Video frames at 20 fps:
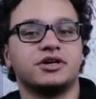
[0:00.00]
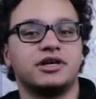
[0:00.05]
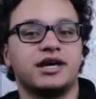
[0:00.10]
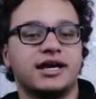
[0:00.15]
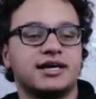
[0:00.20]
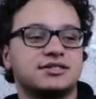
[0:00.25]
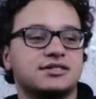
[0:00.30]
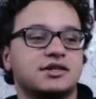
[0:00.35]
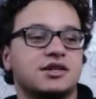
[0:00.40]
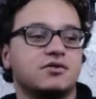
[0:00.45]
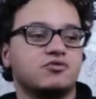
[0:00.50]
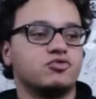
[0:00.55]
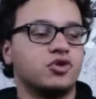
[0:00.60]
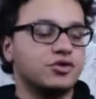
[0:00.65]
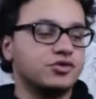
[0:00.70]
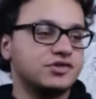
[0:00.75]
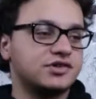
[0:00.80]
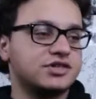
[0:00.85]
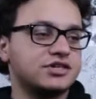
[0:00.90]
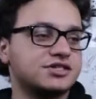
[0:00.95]
guys that I
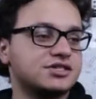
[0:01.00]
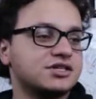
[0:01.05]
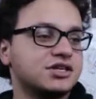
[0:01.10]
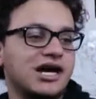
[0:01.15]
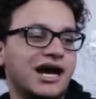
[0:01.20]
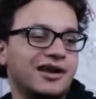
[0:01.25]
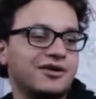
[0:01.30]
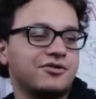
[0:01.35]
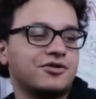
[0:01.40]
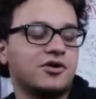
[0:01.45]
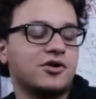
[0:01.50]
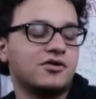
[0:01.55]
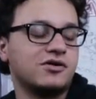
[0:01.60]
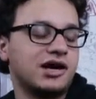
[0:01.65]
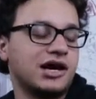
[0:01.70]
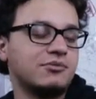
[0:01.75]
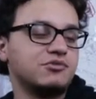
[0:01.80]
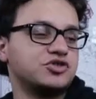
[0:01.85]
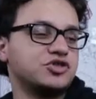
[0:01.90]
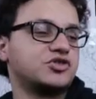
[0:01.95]
wrote this, I don't know,
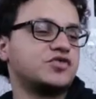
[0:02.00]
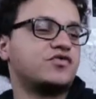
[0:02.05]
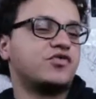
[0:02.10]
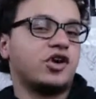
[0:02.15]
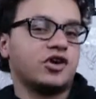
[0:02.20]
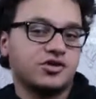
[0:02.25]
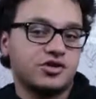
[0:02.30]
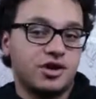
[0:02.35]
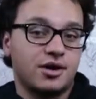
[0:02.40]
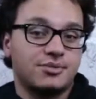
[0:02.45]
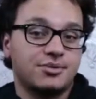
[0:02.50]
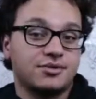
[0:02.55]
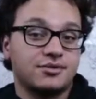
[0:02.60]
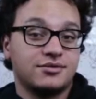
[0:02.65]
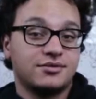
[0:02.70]
I'm just fucked up.